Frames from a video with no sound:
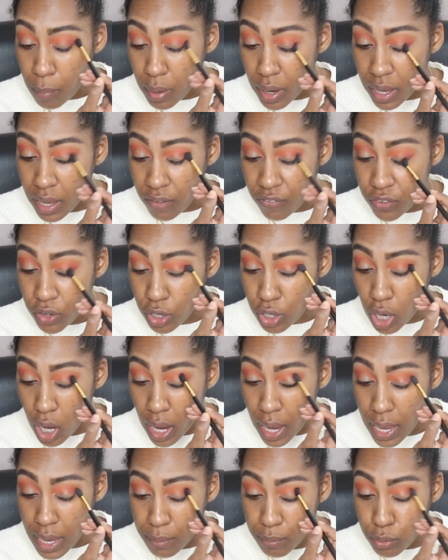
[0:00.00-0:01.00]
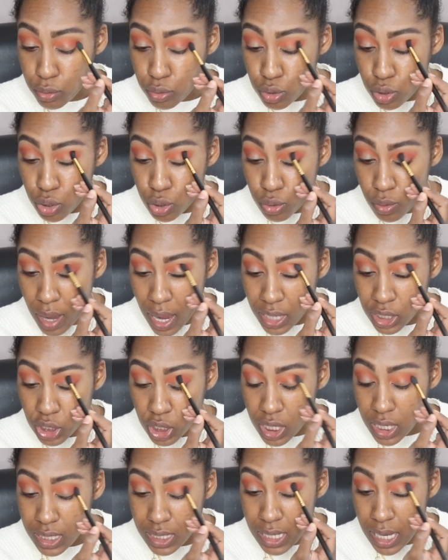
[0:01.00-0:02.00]
but if you're not able to
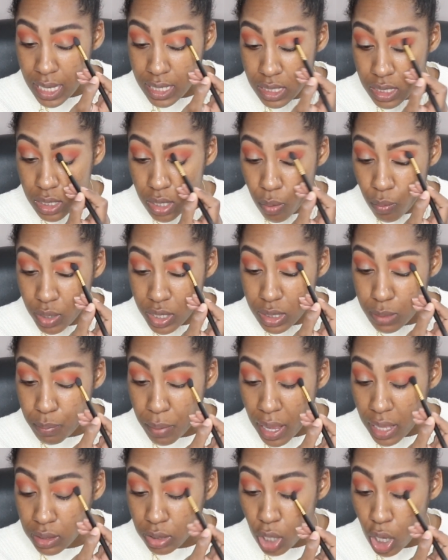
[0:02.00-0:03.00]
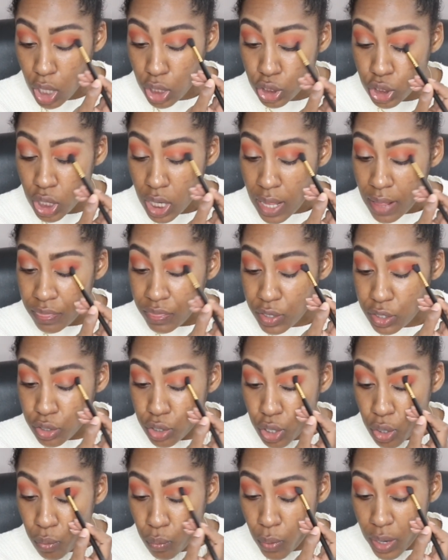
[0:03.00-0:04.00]
actually attend someone's band launch, then
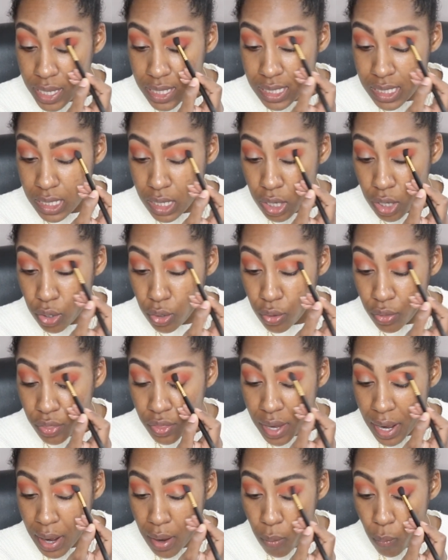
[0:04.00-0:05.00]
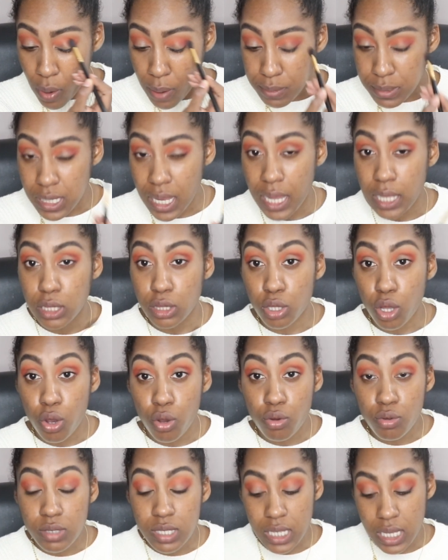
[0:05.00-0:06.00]
you can wait till their website
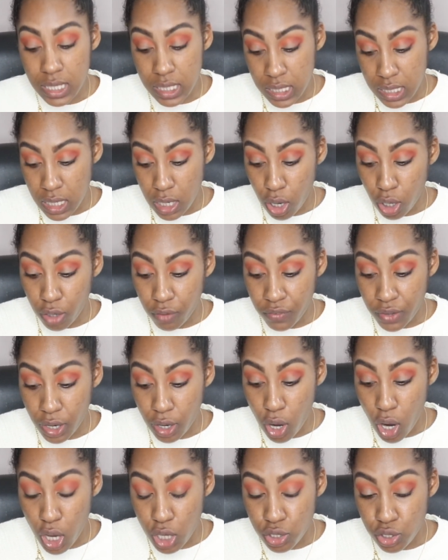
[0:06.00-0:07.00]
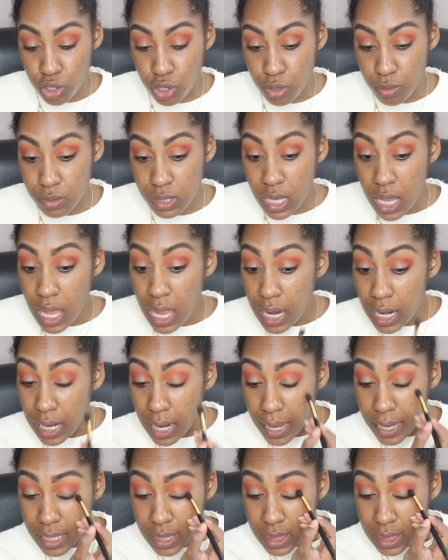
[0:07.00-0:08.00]
loads and see all of their costumes
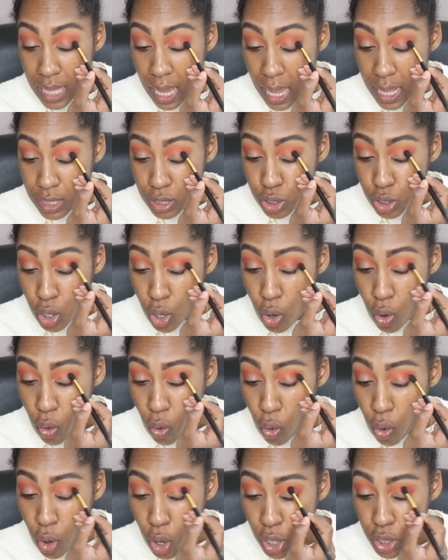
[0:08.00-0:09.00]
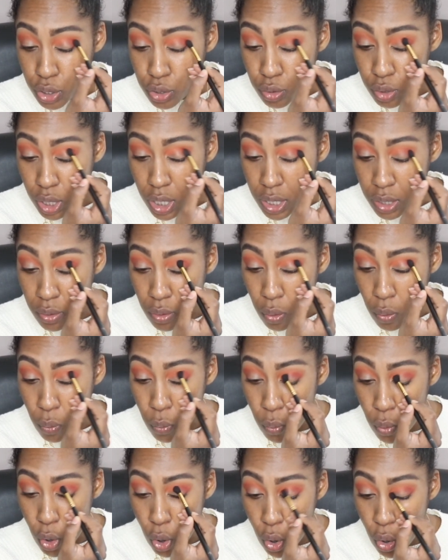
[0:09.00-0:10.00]
like that, or you
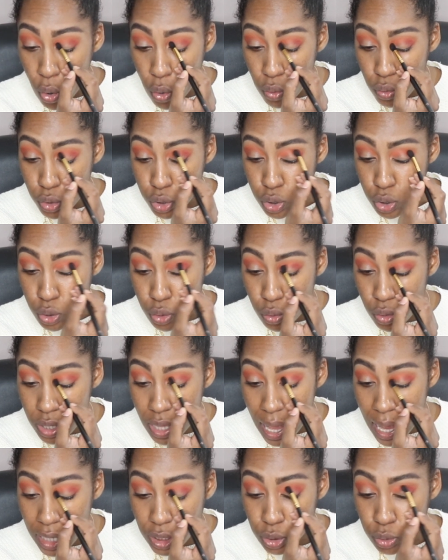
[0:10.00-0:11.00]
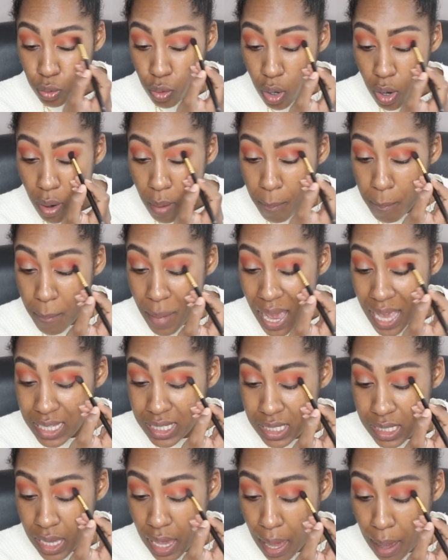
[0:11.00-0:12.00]
can go to the actual
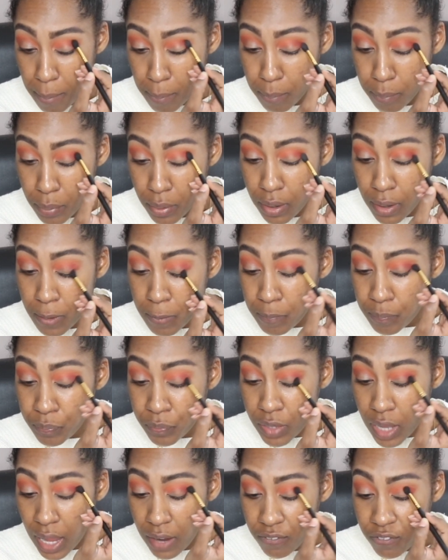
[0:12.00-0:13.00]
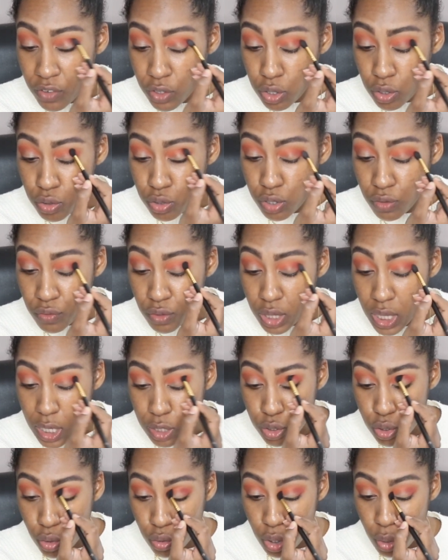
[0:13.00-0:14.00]
mass camp. And for those of you
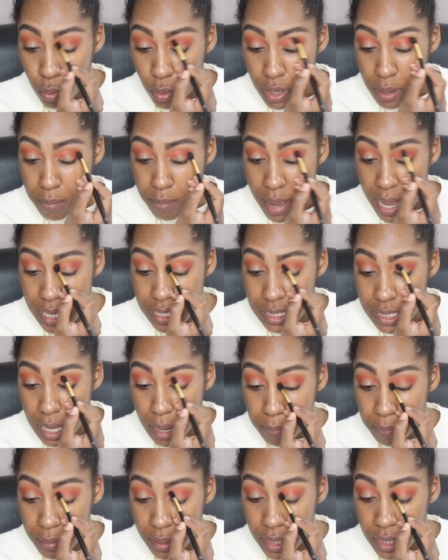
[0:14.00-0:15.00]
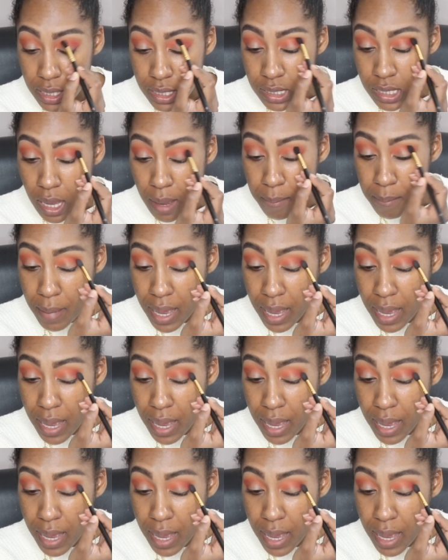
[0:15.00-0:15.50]
that don't know what a mass camp is